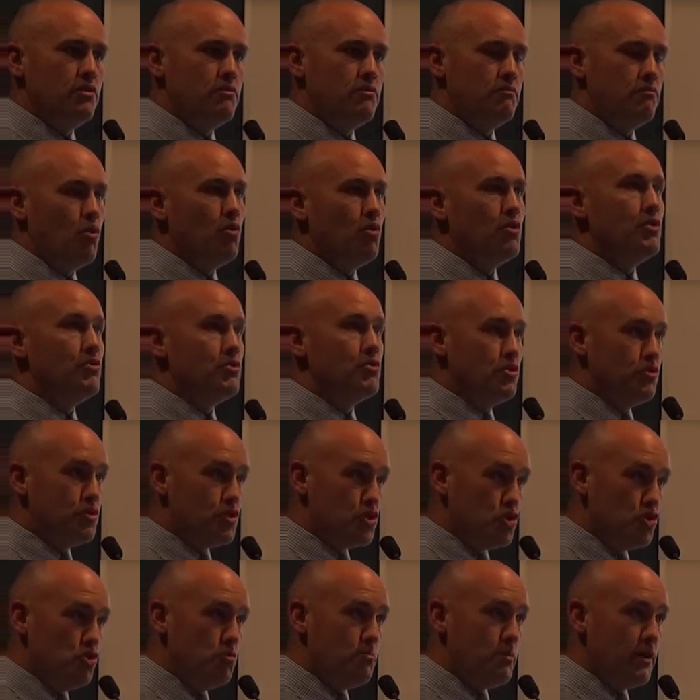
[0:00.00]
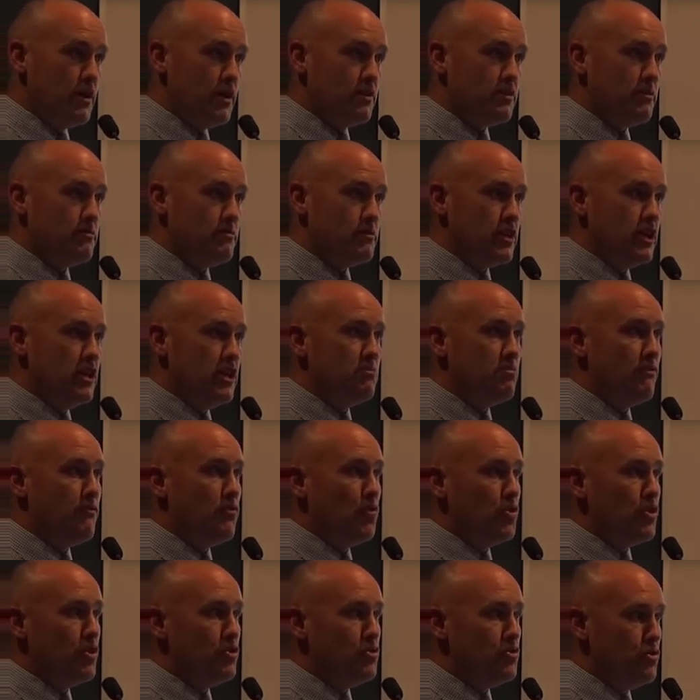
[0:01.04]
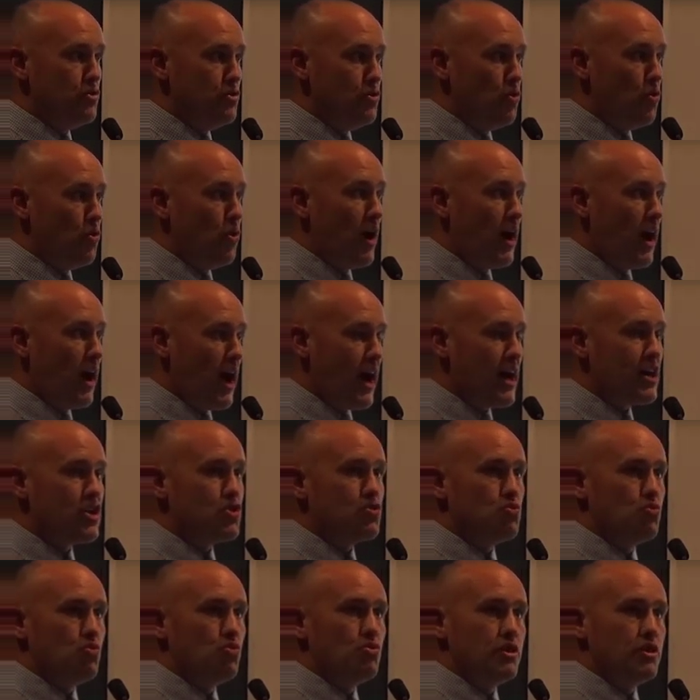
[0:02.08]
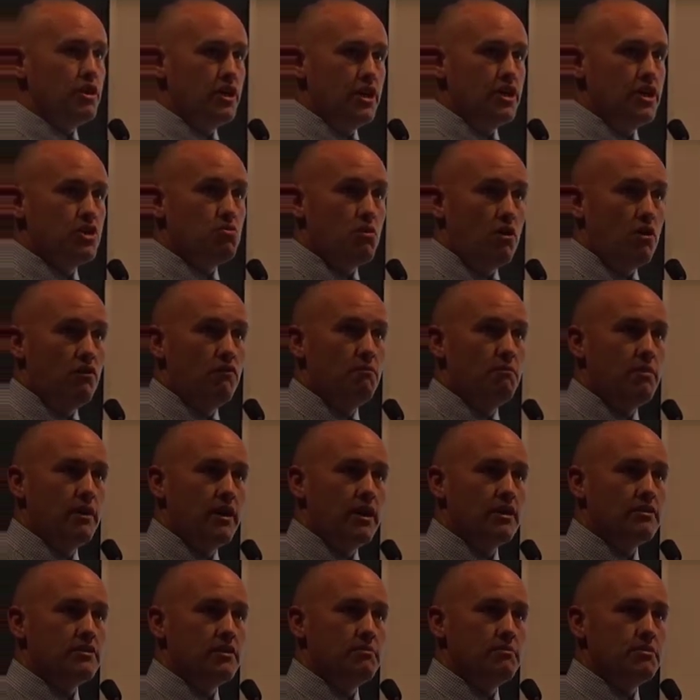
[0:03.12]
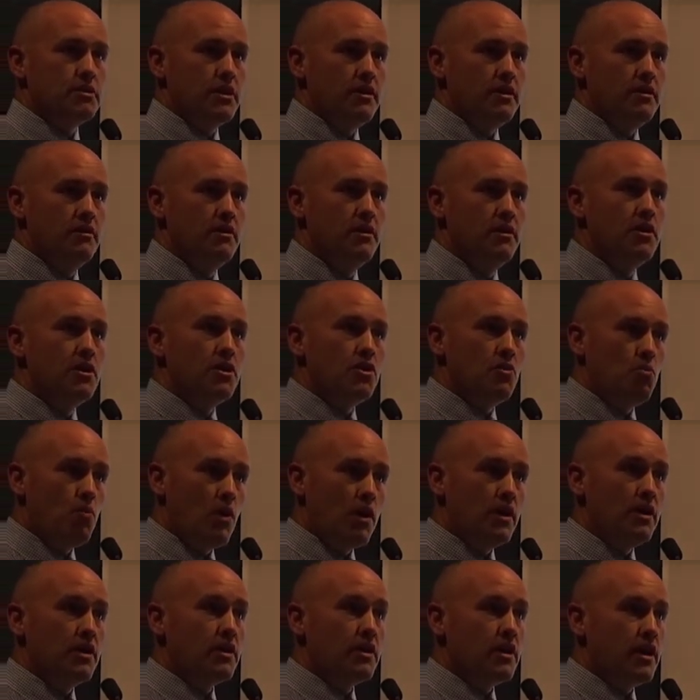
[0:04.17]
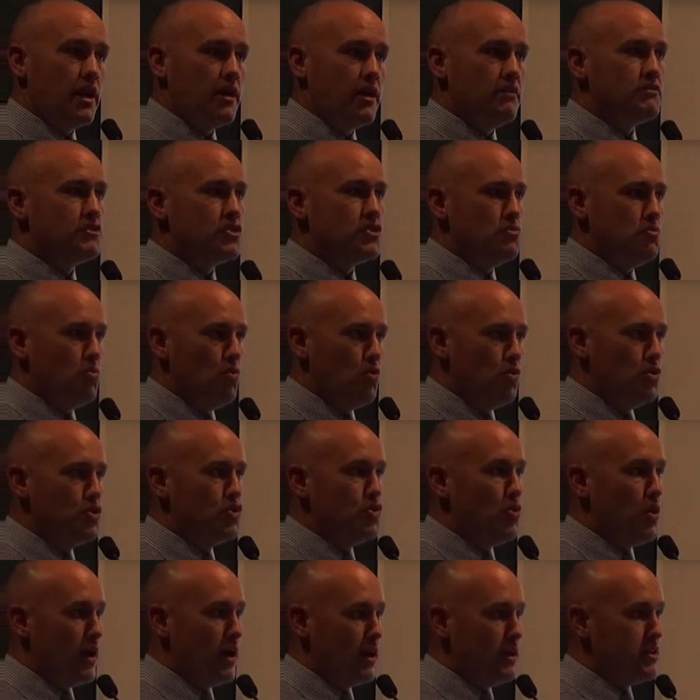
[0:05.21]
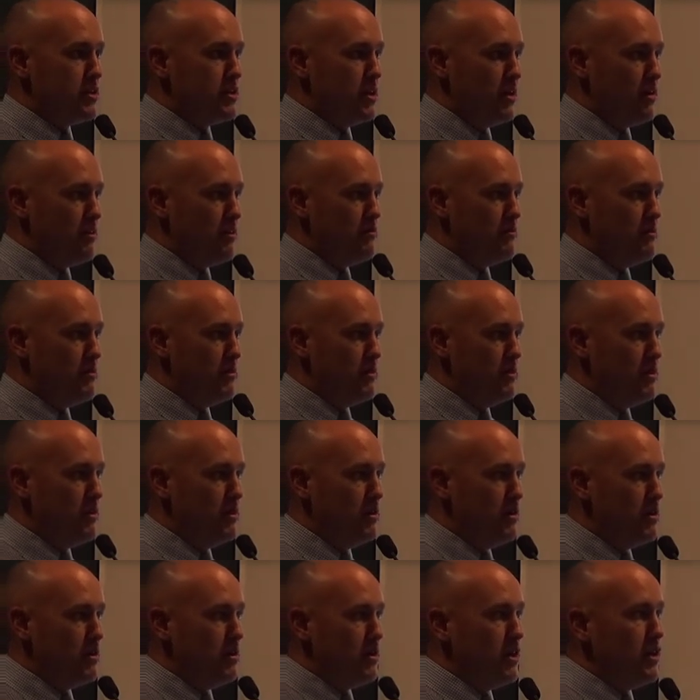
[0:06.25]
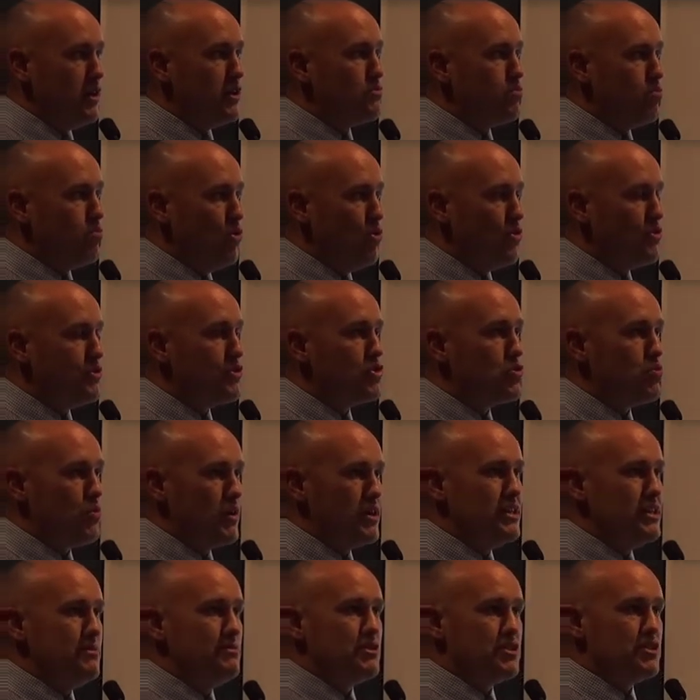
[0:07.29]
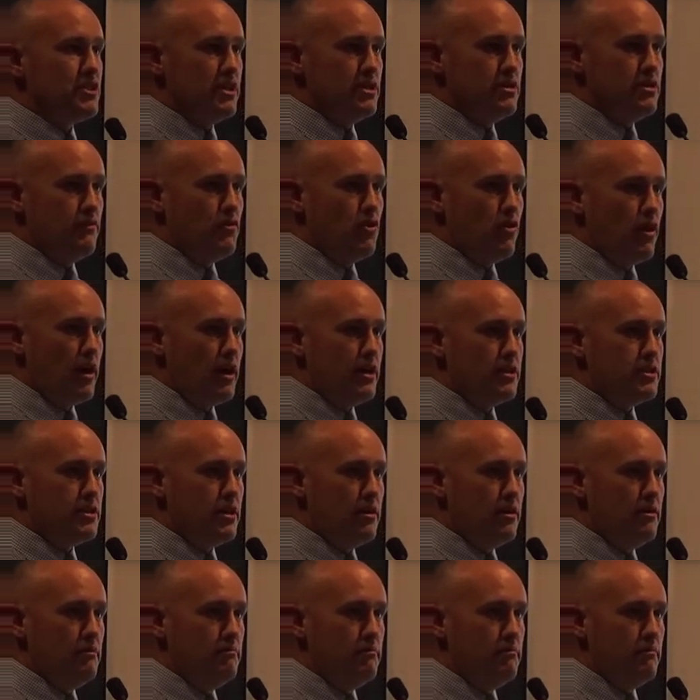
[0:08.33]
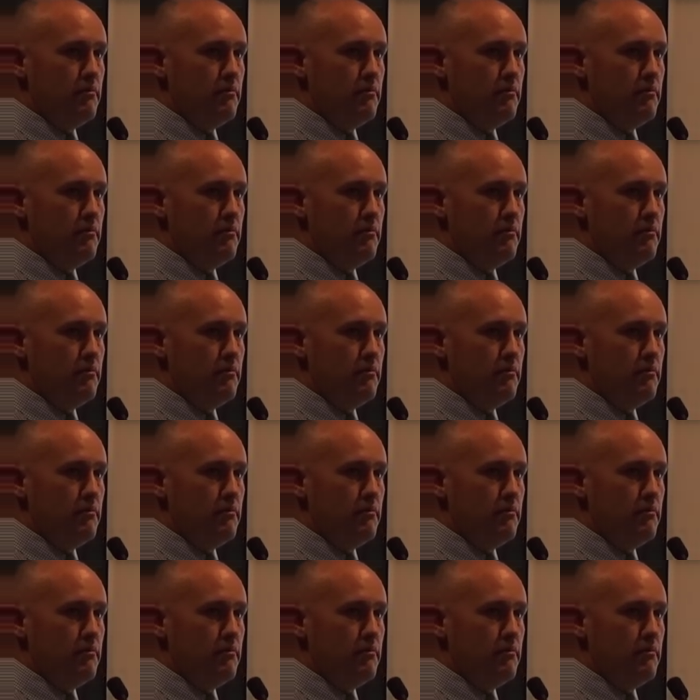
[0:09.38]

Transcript: well, you'll do 2 PSMTs before you do your actual Year 12 PSMT, the one that counts towards your ATAR. It's worth 20% of your ATAR.